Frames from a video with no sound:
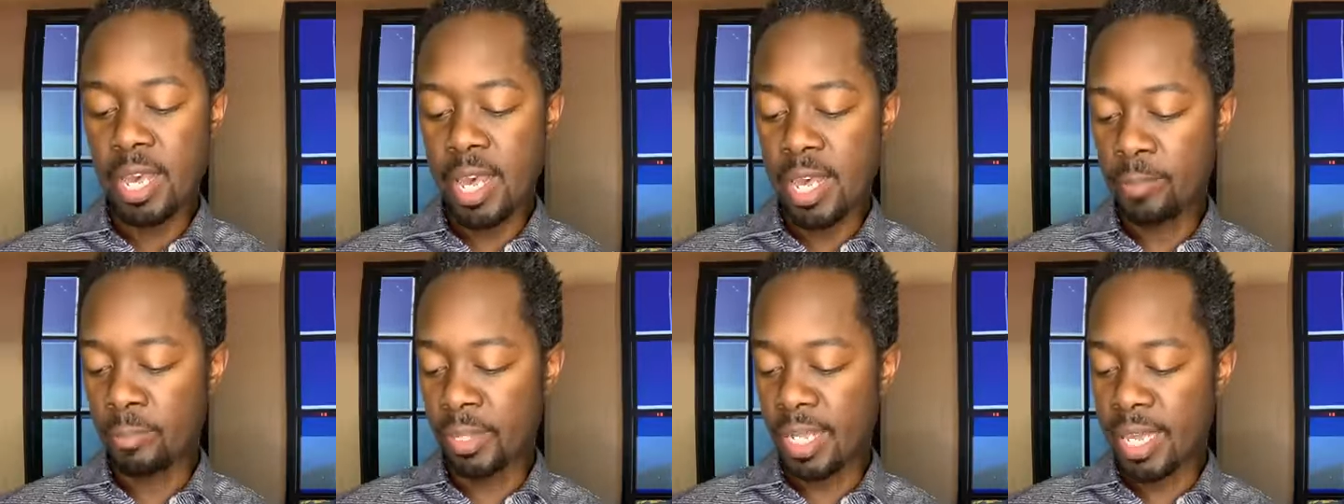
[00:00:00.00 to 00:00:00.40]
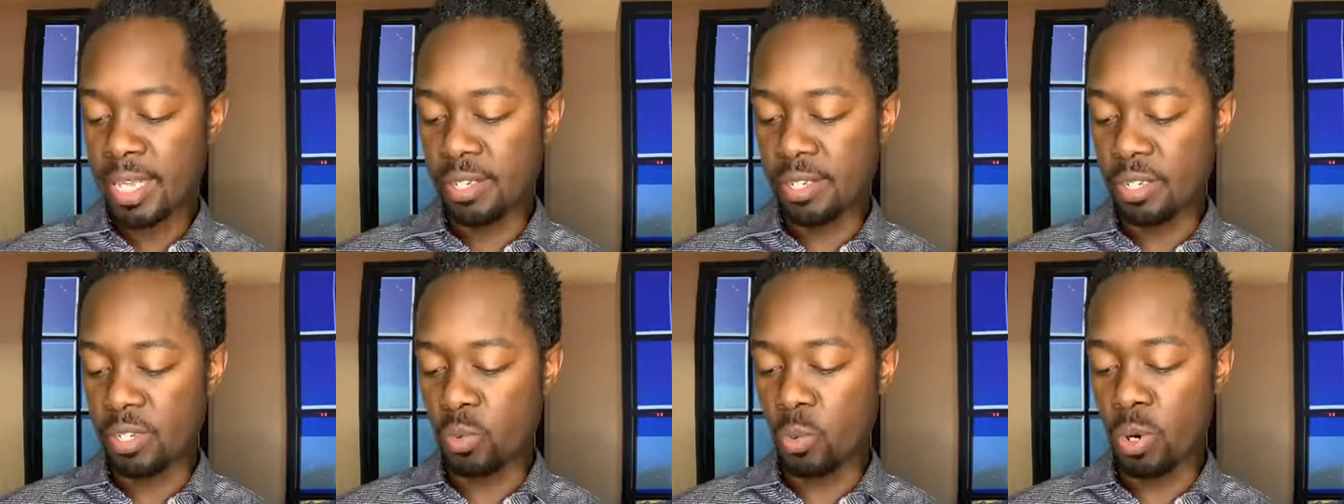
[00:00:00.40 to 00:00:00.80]
in
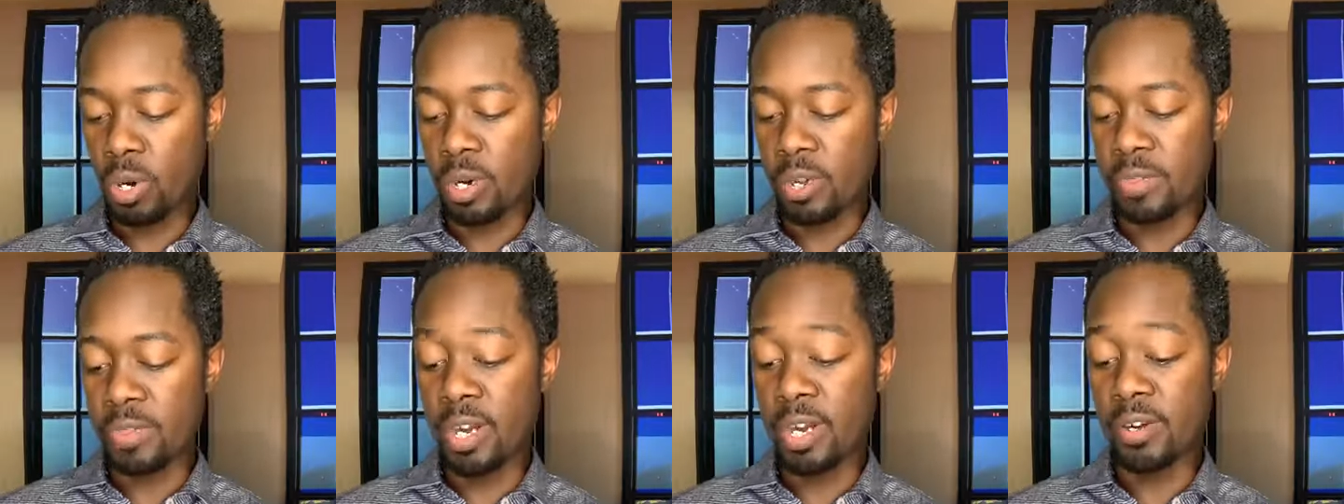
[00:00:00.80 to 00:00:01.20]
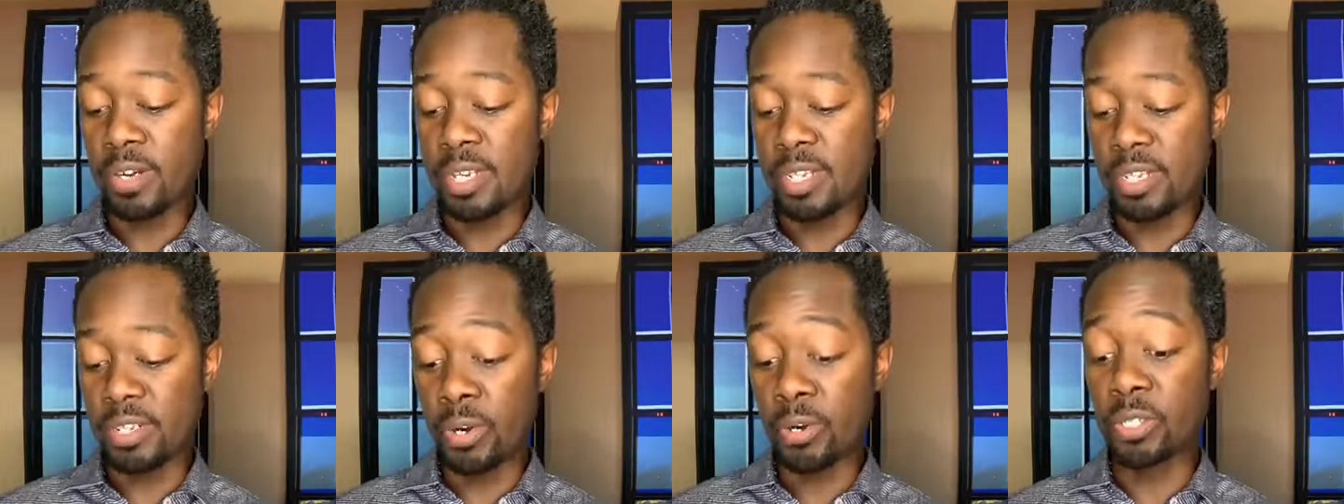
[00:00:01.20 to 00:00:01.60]
places where there
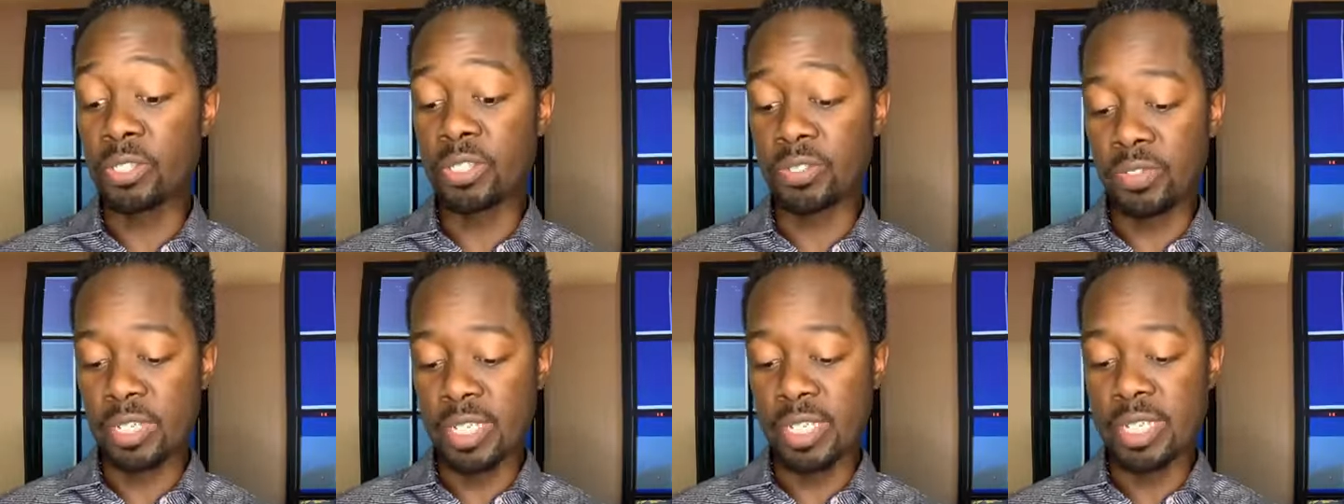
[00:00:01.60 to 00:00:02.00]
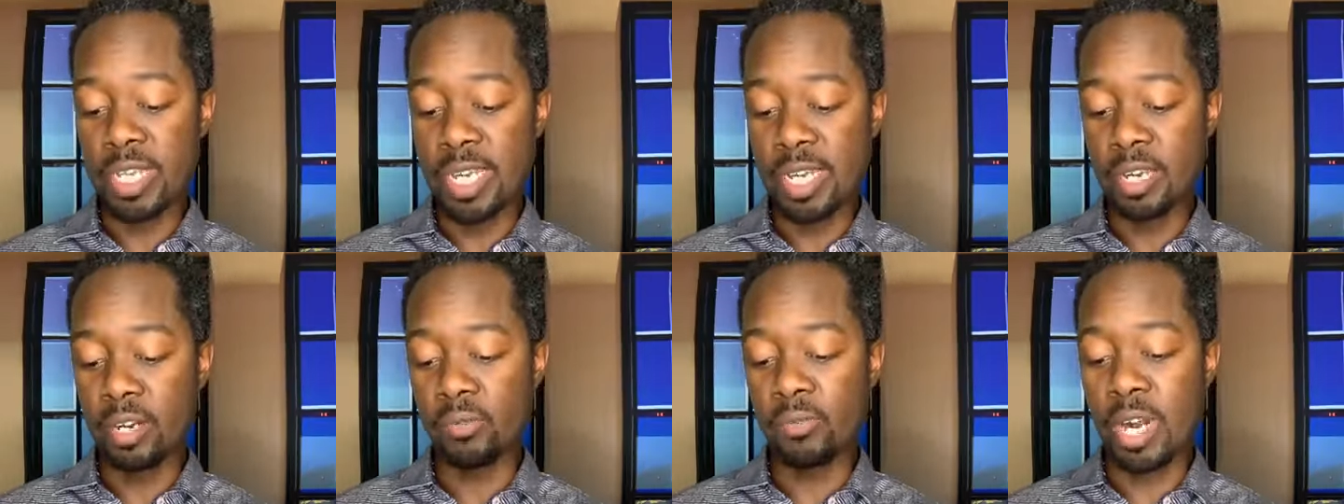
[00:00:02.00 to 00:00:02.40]
is nurturing
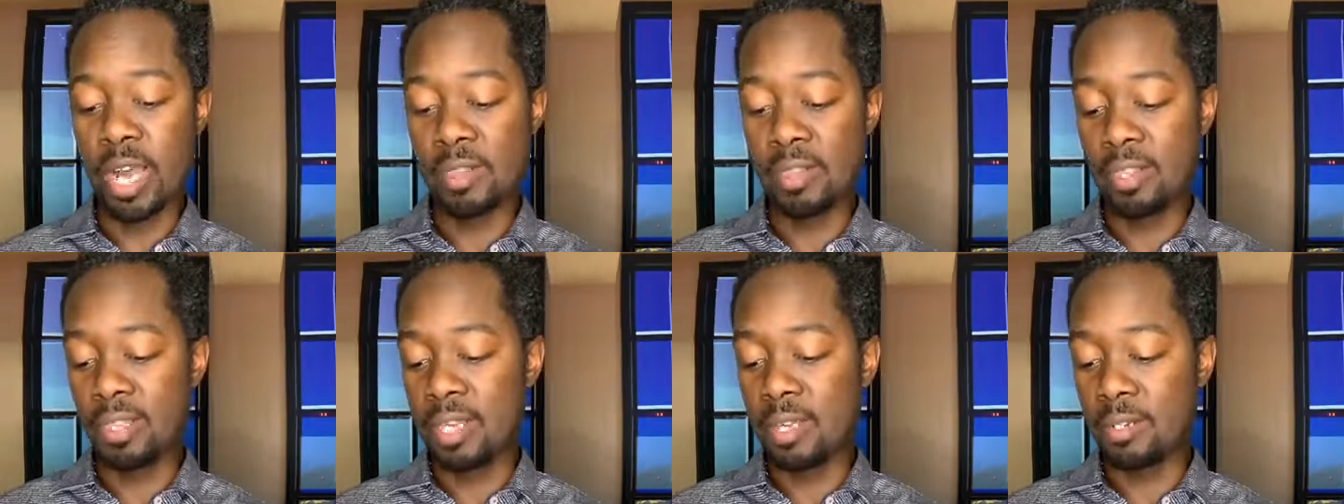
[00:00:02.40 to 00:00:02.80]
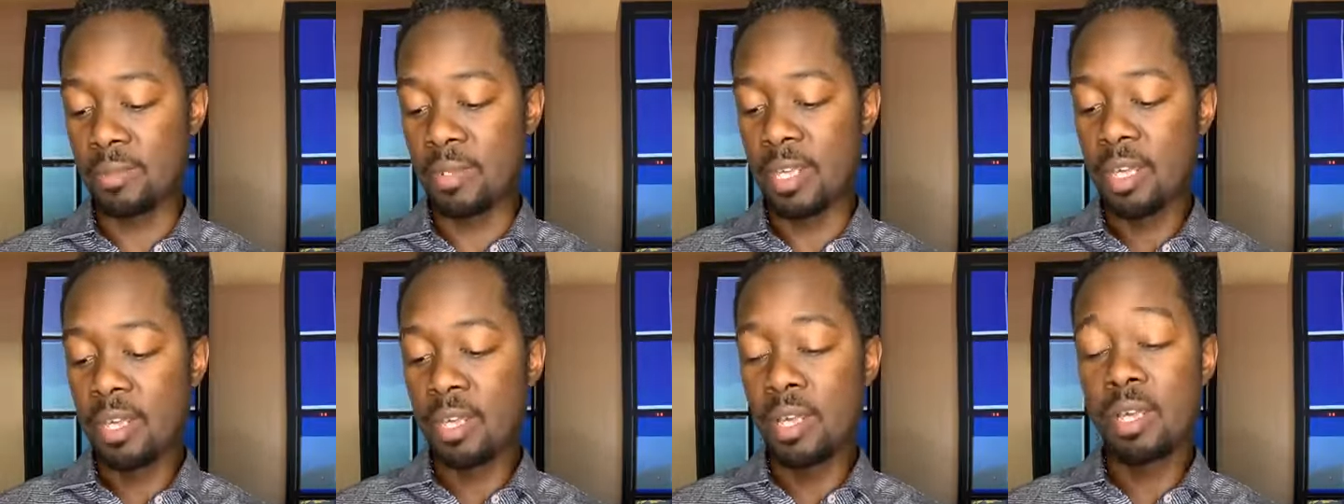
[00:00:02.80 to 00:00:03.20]
needed rather
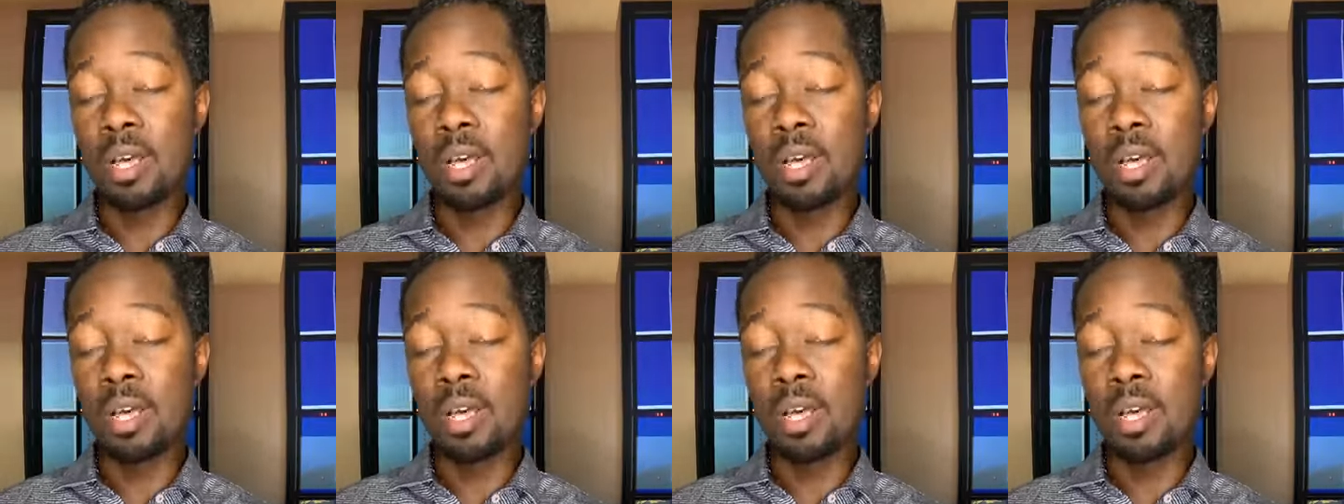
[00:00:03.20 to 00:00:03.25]
than